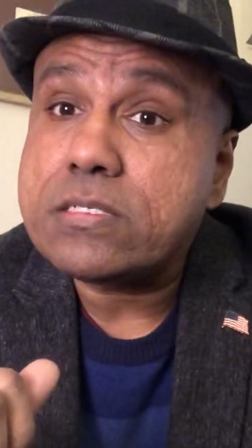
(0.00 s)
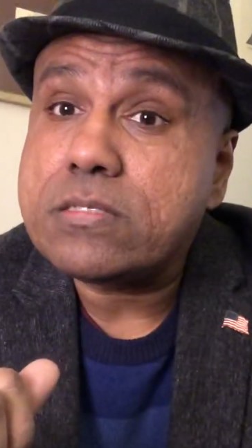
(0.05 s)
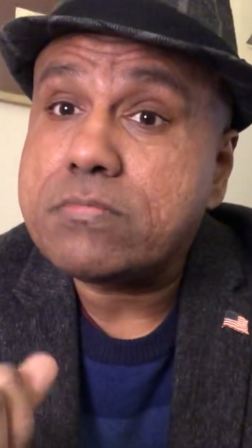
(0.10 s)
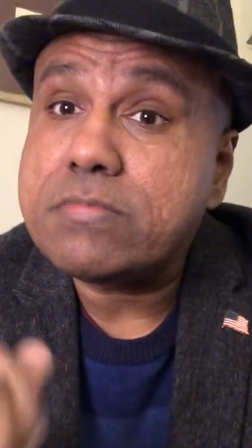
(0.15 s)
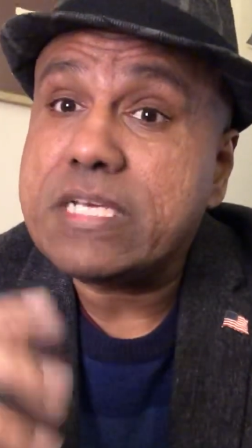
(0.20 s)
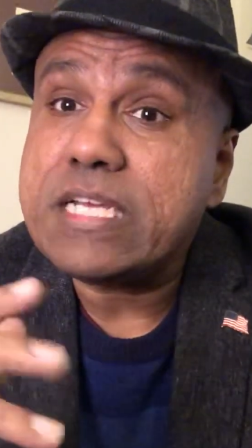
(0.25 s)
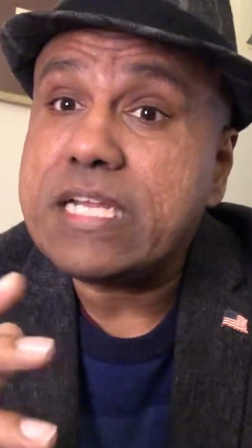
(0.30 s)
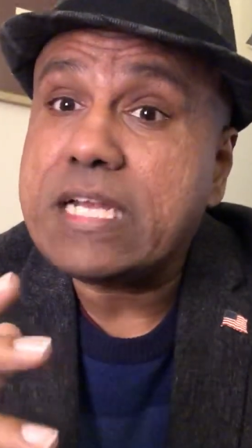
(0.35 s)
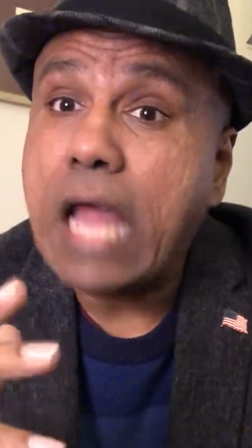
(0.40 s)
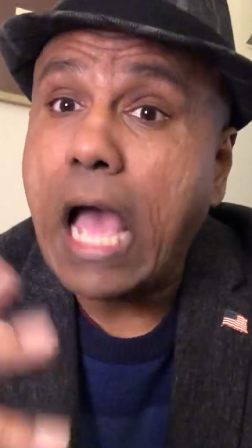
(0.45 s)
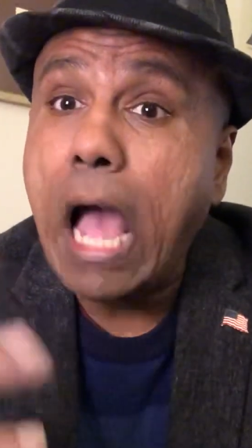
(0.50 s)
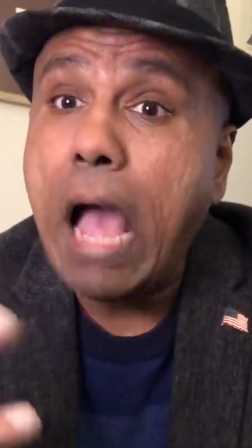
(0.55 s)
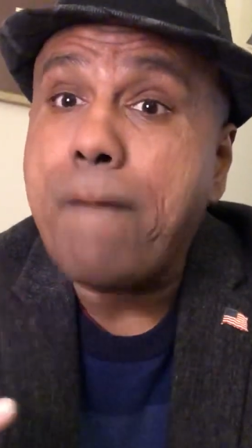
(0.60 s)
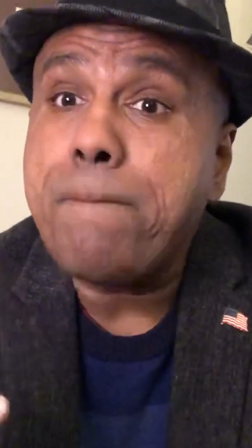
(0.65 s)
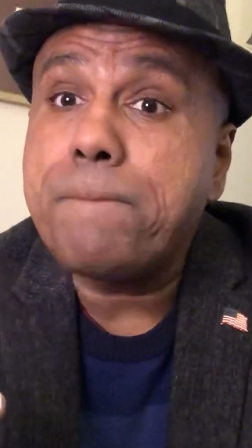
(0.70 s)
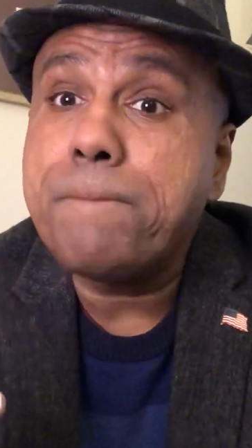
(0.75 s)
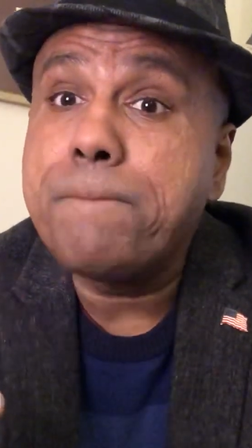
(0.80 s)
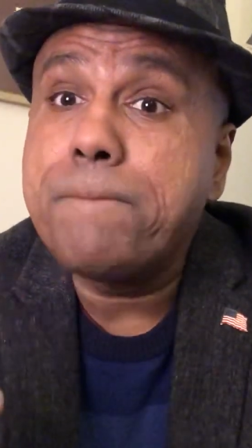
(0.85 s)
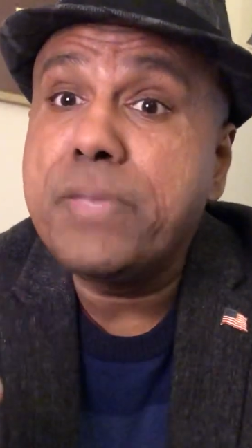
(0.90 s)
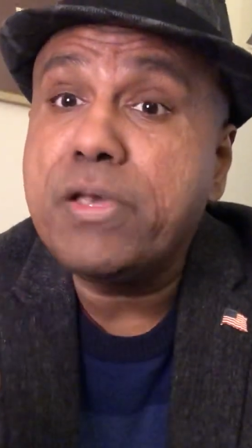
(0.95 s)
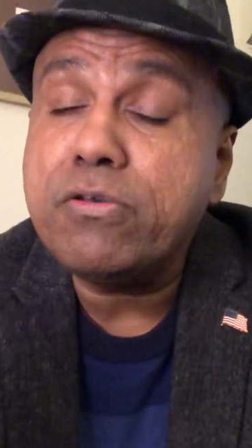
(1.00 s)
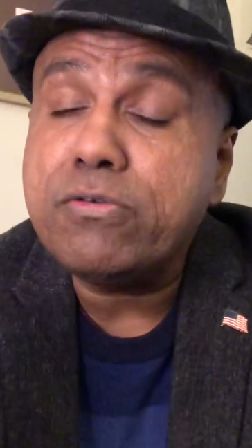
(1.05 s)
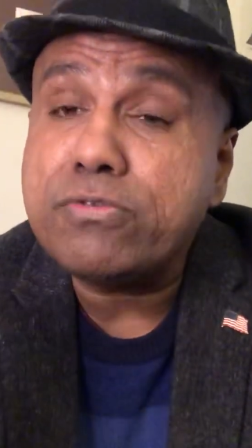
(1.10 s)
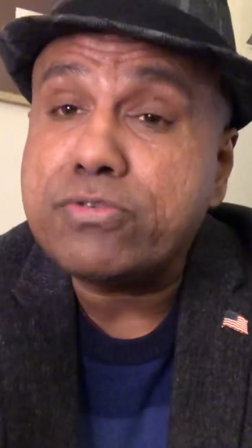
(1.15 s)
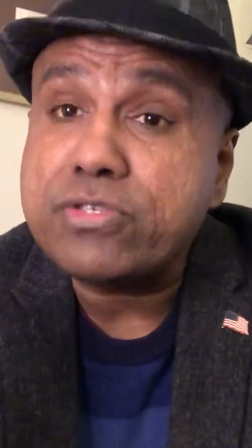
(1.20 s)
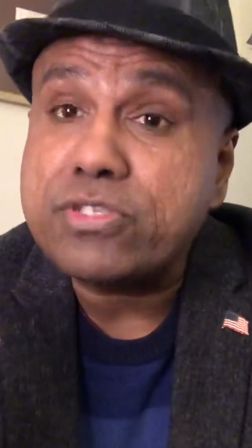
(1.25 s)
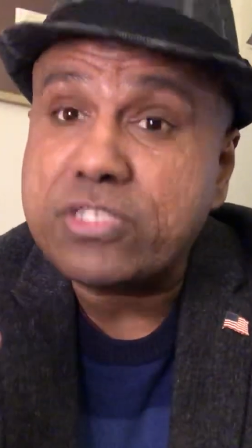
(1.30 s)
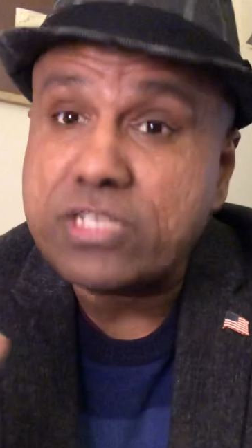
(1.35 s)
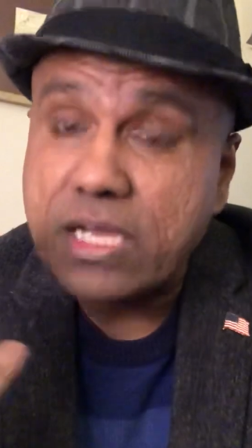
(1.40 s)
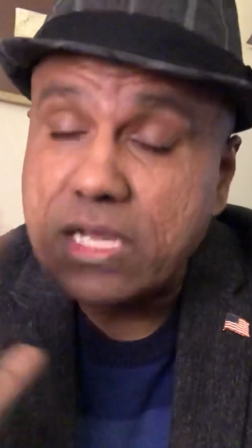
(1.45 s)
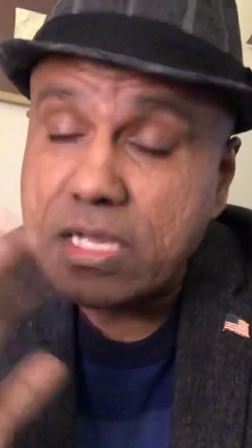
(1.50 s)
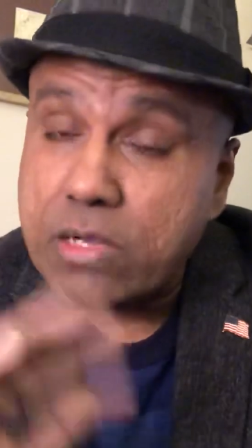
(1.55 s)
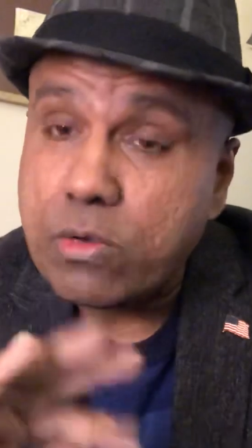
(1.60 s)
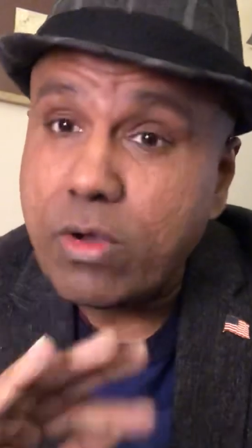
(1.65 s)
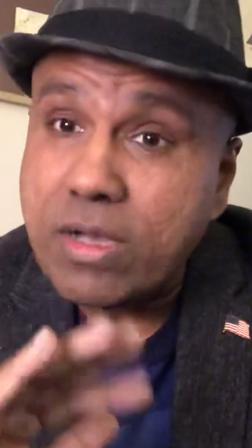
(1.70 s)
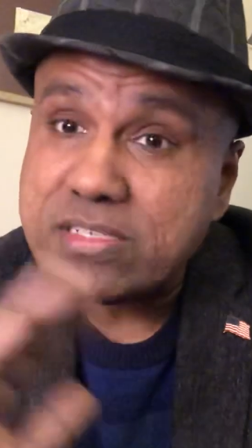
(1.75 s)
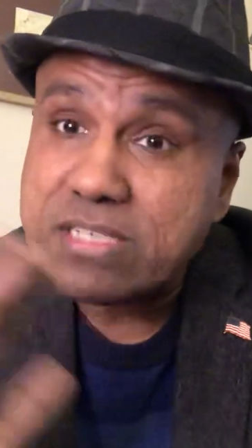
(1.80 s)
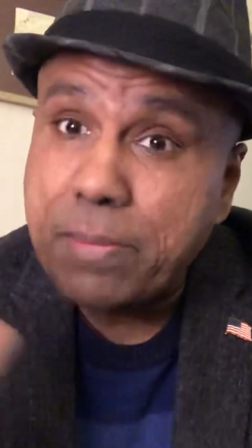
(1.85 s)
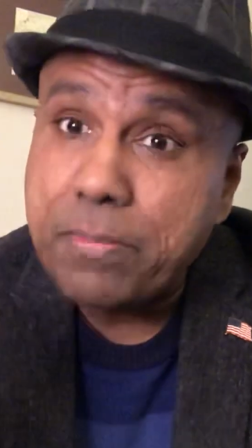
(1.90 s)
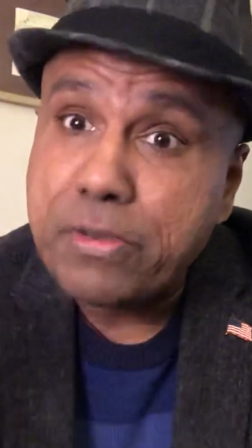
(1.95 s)
been abused, who
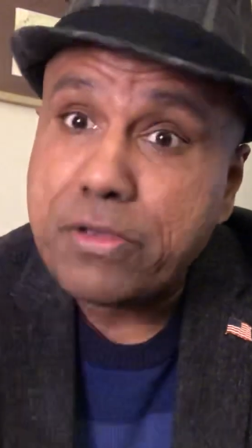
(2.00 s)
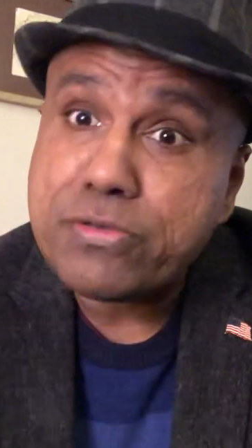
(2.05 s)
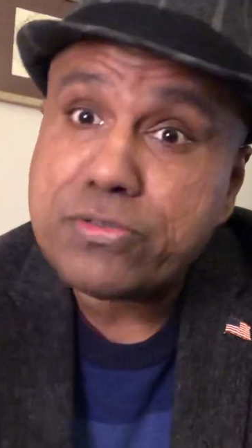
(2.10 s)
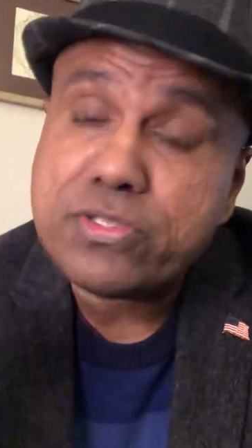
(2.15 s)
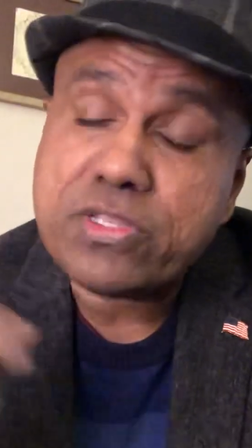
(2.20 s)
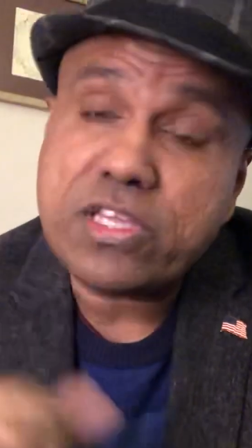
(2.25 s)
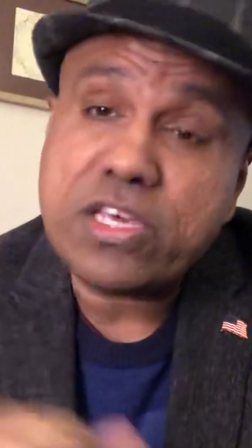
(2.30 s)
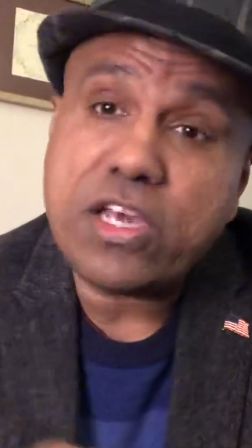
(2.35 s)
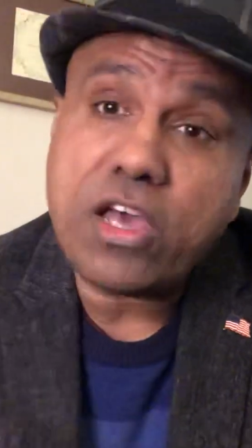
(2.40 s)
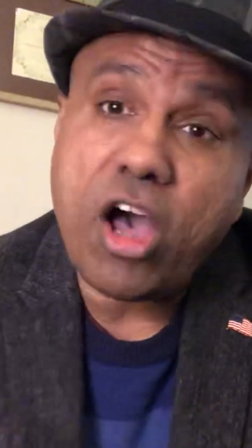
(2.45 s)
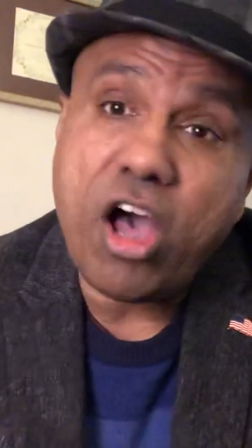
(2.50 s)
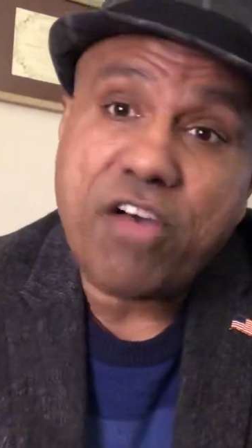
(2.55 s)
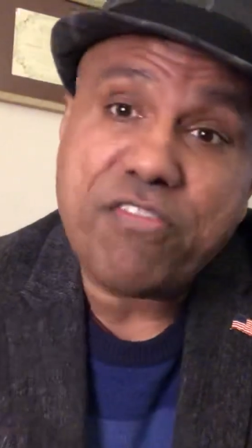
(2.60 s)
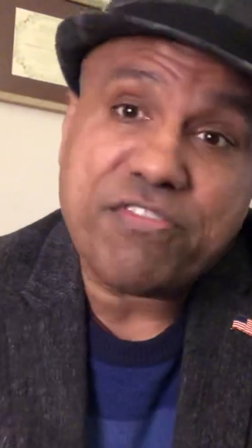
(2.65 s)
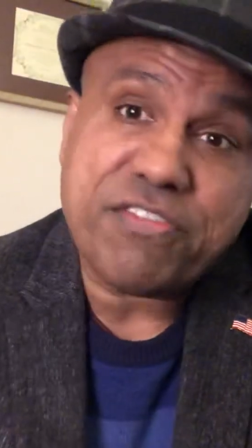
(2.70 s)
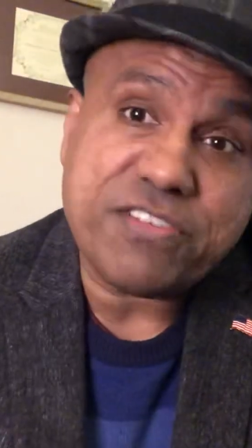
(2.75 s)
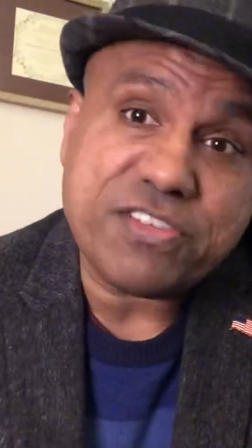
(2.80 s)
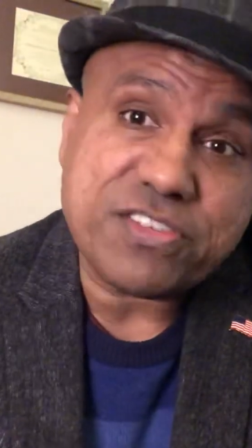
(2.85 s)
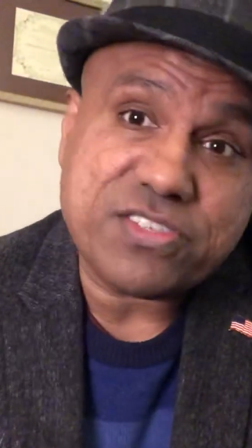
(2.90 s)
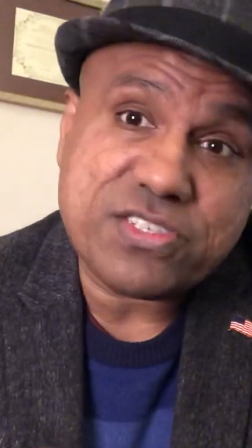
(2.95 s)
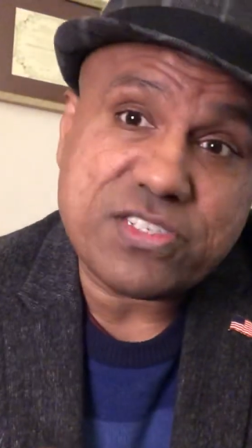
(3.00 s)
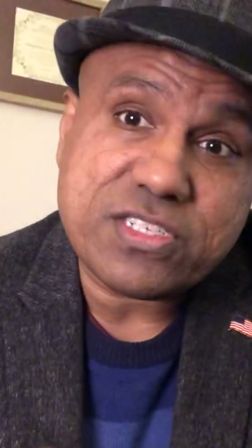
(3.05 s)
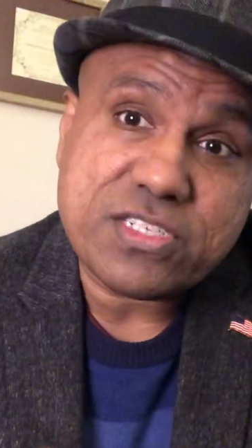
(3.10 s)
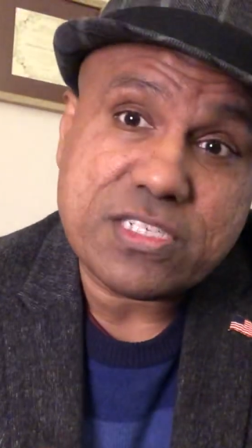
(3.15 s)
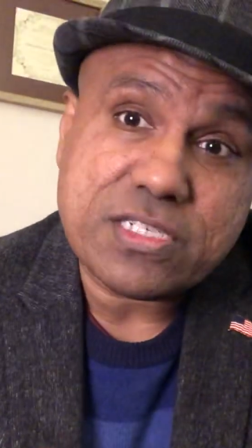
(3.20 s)
has abused the office